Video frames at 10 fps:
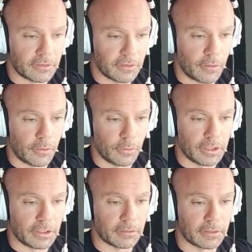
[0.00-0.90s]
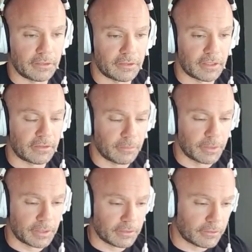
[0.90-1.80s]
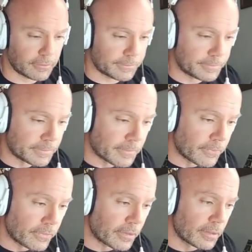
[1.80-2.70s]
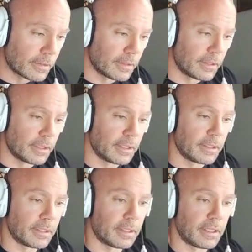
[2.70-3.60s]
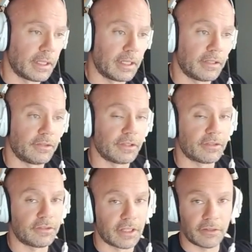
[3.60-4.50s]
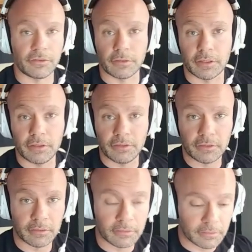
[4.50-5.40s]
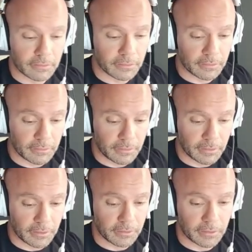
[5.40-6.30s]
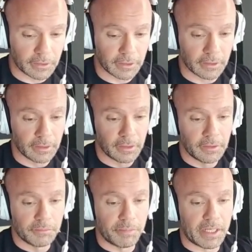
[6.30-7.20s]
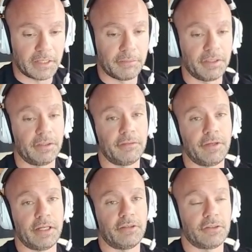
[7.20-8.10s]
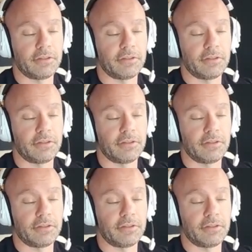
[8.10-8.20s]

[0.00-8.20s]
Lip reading: only 3 sets of bench. And then as accessories, in bodybuilding fashion,